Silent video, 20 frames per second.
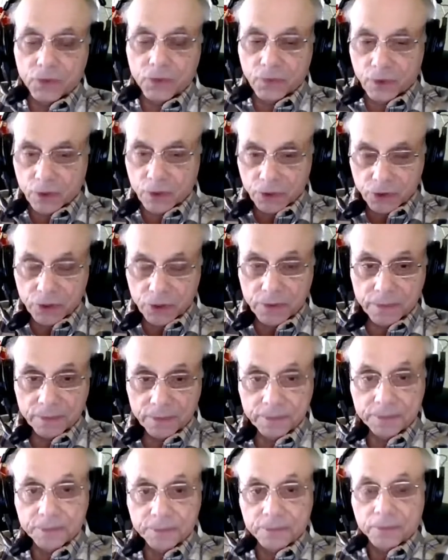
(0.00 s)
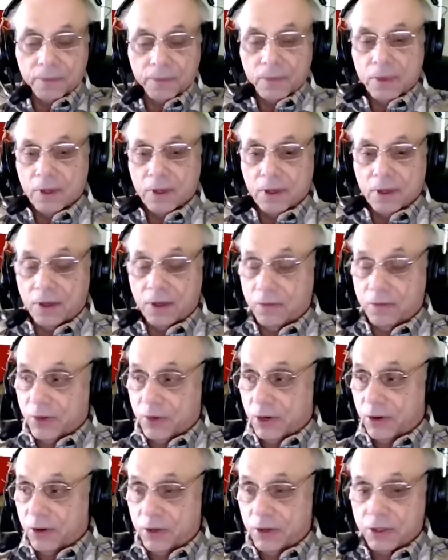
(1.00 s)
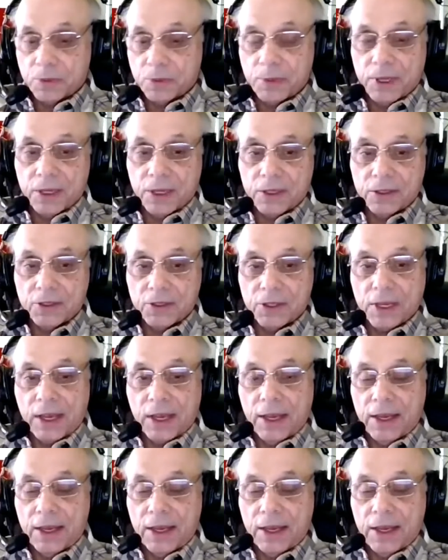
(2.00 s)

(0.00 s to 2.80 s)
version of various models.